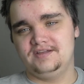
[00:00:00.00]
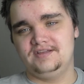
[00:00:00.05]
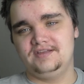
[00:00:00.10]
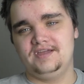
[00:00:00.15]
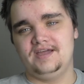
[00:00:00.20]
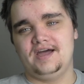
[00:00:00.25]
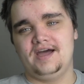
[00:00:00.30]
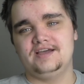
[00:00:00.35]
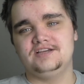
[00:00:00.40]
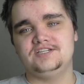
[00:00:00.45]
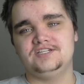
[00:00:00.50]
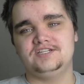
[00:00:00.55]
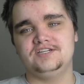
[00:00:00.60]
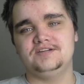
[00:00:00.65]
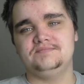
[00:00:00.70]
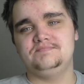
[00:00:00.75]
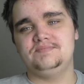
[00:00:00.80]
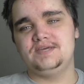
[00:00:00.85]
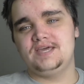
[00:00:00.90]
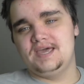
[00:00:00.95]
yeah, I
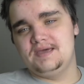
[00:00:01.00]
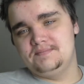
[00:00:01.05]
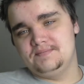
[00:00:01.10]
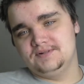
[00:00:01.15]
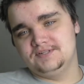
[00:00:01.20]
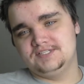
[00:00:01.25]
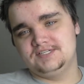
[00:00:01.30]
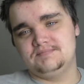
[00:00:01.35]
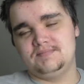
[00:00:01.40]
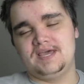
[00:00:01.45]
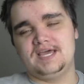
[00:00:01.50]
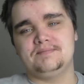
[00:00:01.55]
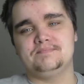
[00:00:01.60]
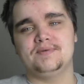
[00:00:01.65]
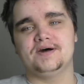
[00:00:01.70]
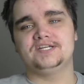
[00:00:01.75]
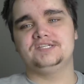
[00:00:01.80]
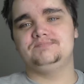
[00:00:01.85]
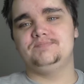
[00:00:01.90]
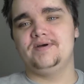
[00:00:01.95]
should be able to make
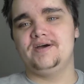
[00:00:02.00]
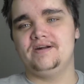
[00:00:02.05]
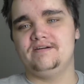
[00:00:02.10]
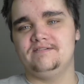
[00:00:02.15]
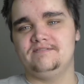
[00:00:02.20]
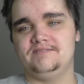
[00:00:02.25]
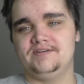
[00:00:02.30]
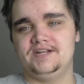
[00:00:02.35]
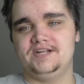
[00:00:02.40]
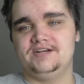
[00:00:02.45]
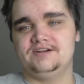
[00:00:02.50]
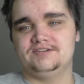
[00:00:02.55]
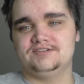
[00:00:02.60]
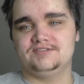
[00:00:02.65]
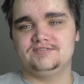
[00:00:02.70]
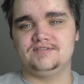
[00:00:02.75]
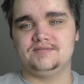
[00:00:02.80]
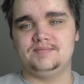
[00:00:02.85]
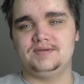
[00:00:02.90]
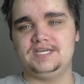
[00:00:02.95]
much better videos
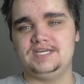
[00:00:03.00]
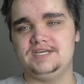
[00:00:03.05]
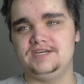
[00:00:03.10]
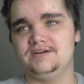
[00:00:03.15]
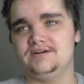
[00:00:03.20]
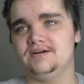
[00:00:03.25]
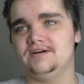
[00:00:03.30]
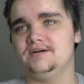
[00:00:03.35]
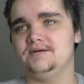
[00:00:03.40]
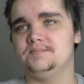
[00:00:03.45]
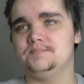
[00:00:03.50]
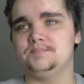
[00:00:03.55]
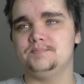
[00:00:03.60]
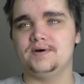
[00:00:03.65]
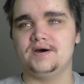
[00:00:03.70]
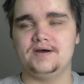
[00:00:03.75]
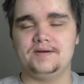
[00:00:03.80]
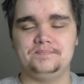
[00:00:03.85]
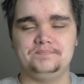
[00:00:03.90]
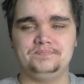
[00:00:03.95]
from here,
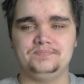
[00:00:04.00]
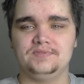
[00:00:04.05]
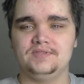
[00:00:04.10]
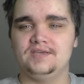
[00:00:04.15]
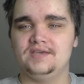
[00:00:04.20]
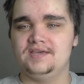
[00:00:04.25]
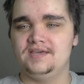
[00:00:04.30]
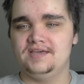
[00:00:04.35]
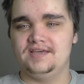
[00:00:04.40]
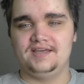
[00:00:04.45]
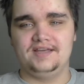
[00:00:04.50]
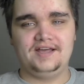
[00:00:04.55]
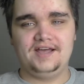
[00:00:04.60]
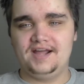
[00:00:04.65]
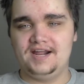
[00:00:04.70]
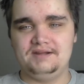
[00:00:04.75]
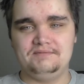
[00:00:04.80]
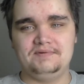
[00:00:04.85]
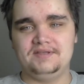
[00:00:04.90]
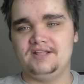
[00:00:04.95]
but
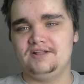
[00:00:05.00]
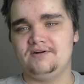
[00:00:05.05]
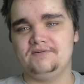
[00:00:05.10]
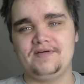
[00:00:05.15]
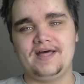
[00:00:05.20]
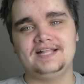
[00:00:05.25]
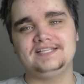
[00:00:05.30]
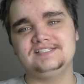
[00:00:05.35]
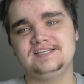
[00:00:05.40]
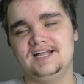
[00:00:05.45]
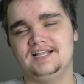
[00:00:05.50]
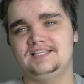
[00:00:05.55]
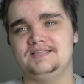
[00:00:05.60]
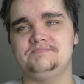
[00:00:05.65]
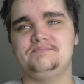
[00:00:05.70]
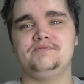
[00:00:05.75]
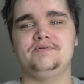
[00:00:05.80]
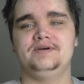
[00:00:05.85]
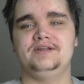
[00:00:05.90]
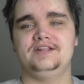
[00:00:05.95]
anyway, no, that's not the
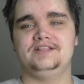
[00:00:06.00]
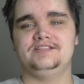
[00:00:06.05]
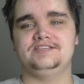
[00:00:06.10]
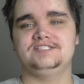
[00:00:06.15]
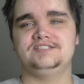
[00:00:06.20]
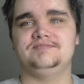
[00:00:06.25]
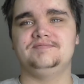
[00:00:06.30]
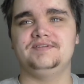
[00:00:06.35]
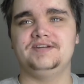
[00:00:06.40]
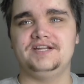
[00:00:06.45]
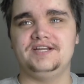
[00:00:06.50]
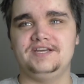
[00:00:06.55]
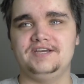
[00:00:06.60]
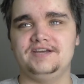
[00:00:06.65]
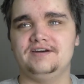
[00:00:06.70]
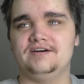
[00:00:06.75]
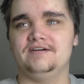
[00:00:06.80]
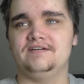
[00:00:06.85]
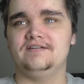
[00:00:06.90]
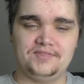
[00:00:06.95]
point of this
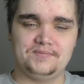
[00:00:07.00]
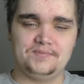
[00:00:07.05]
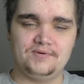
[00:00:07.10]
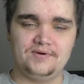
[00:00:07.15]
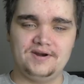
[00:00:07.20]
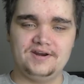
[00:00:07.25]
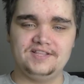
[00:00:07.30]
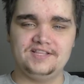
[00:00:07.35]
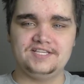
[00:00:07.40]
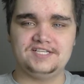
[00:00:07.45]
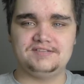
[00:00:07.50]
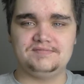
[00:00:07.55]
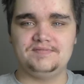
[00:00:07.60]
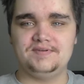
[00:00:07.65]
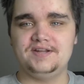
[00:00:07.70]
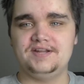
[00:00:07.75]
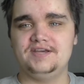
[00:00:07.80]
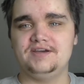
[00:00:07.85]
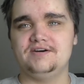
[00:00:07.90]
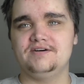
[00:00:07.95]
video. The point of this
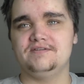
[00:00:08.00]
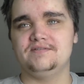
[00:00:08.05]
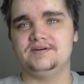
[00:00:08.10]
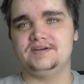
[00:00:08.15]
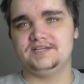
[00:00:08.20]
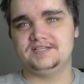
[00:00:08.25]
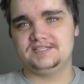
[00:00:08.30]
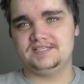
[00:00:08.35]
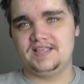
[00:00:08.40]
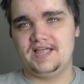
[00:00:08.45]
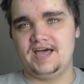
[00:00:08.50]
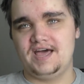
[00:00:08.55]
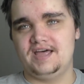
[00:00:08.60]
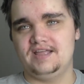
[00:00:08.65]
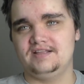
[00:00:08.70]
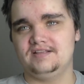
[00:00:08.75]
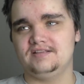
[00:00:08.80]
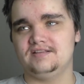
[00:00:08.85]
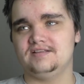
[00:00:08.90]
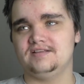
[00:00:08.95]
video is that